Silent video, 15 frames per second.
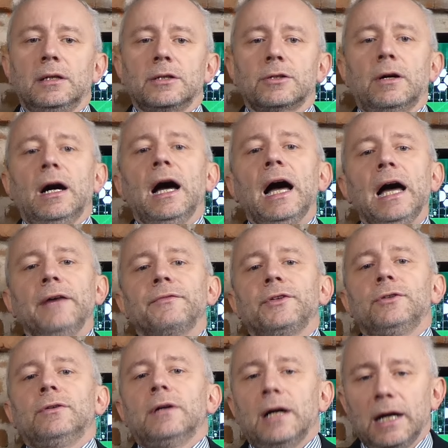So have
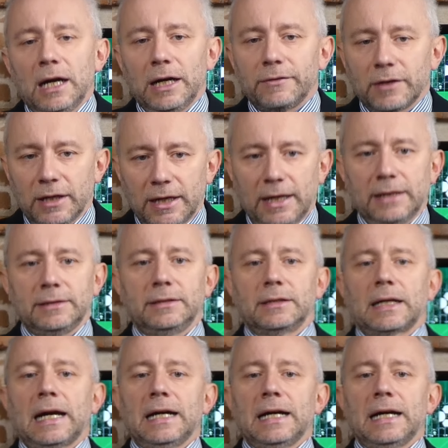you ever had